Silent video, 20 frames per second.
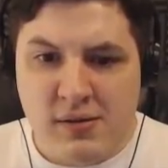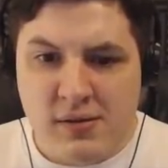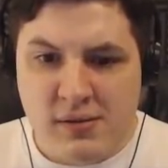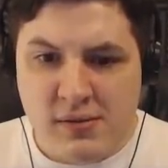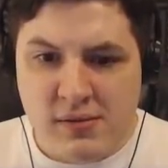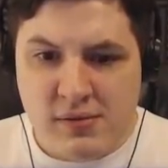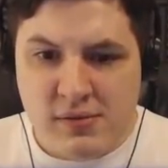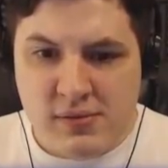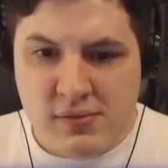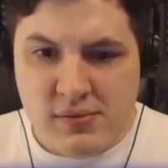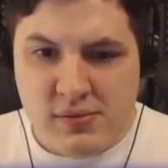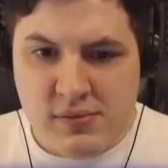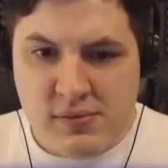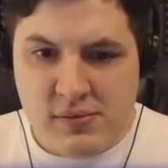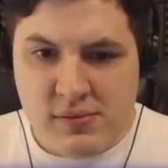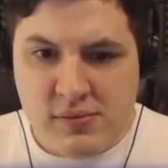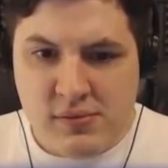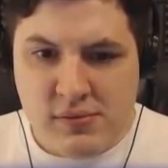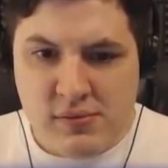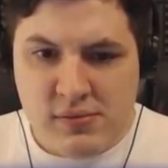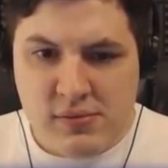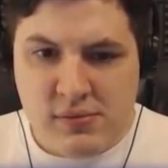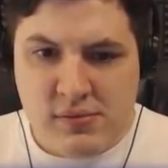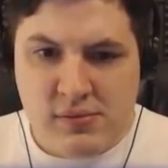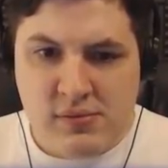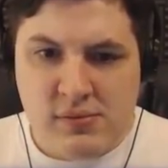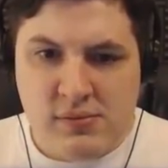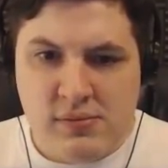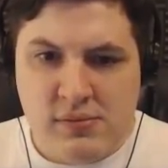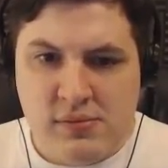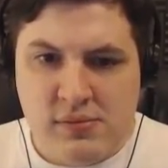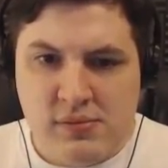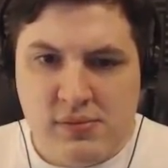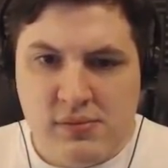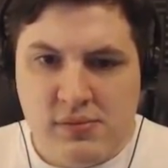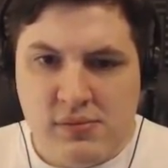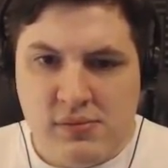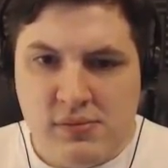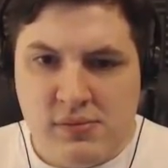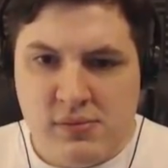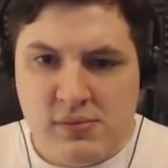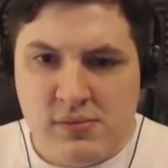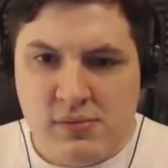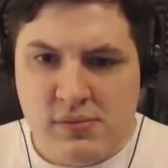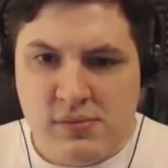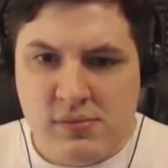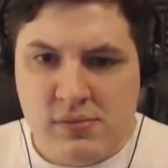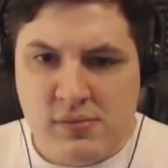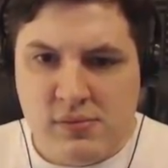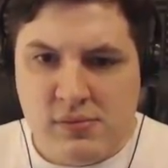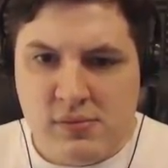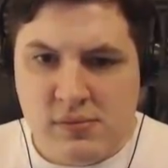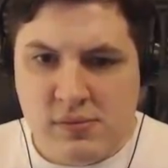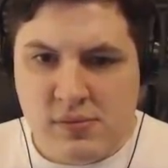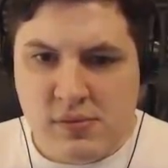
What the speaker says: (no one is talking)